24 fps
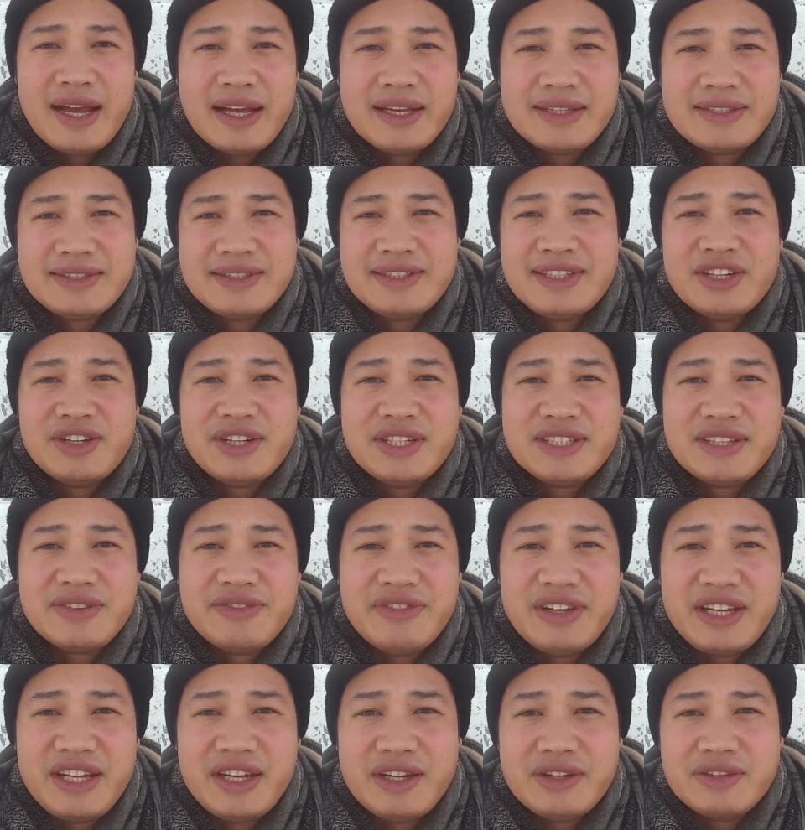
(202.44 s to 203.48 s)
series of
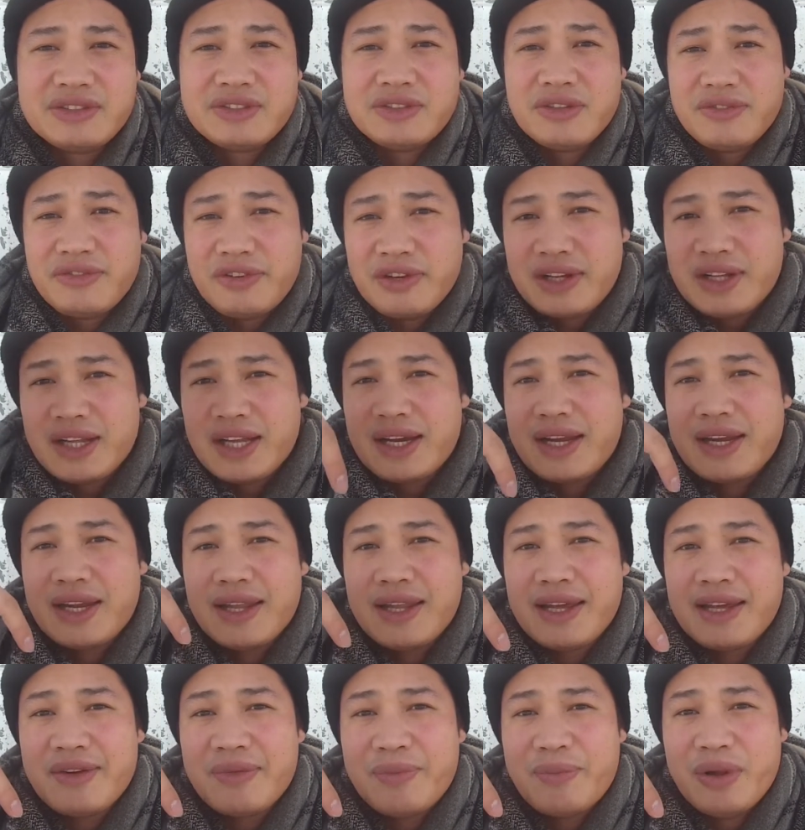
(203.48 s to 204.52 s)
videos. So if you click on a
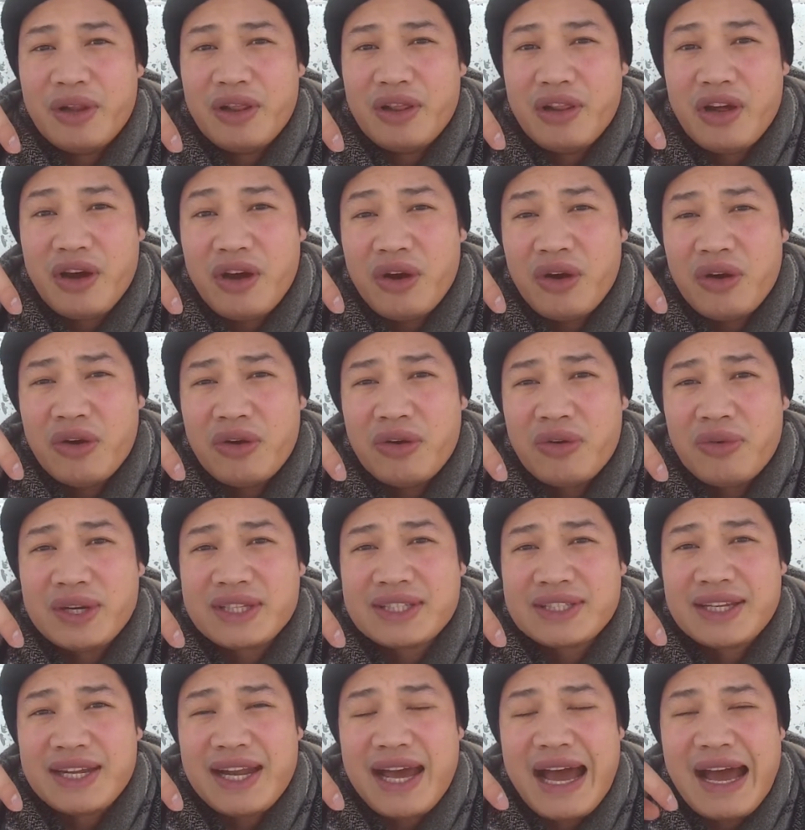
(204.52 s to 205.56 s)
link below,
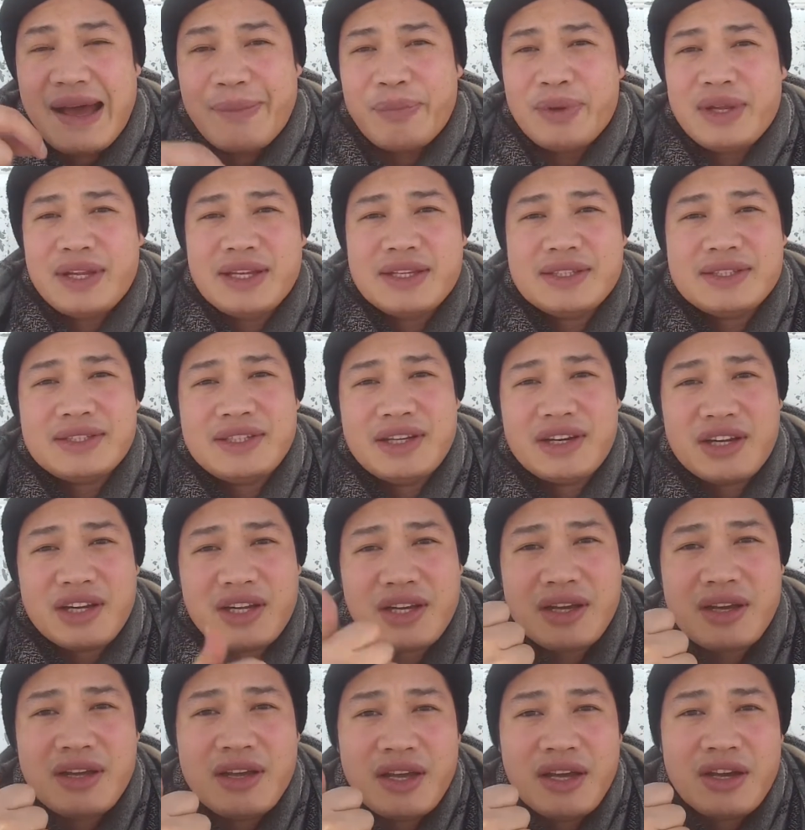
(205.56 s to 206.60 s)
what's gonna happen is you're
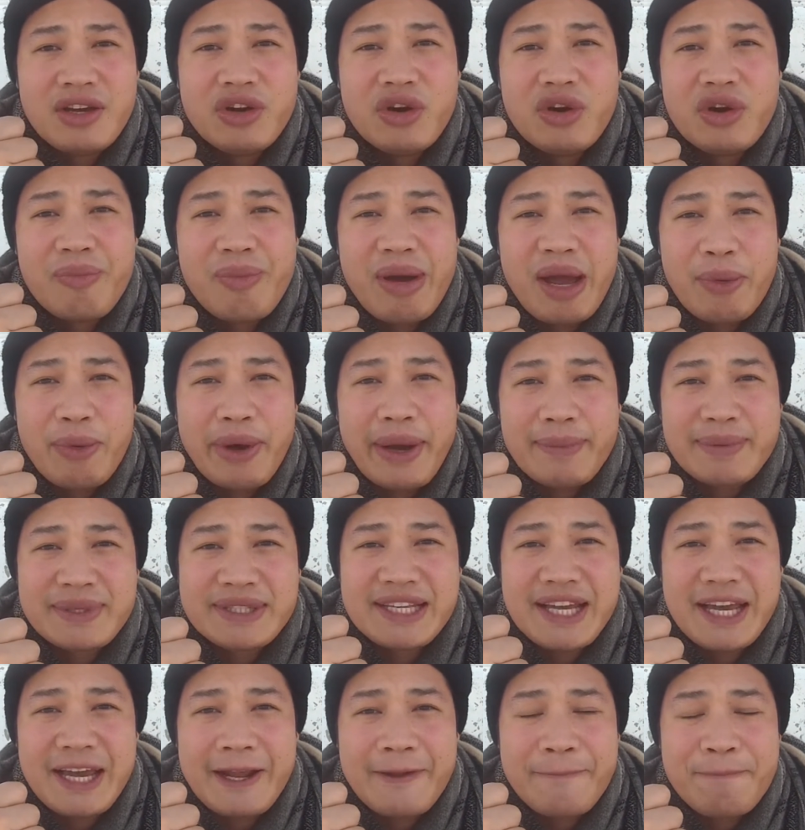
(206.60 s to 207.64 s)
gonna go to my
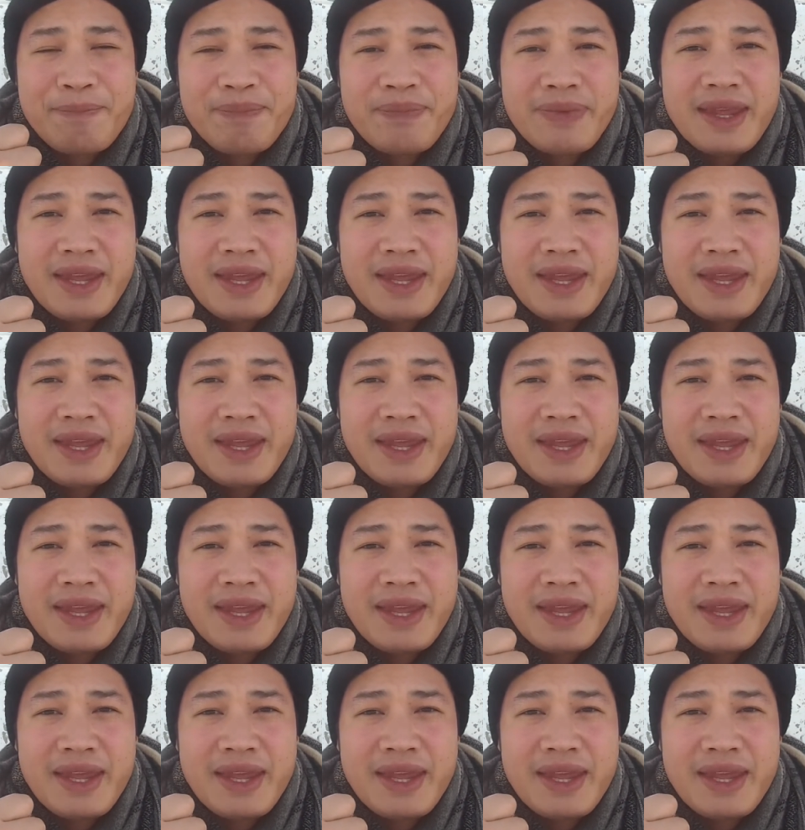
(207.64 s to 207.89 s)
website,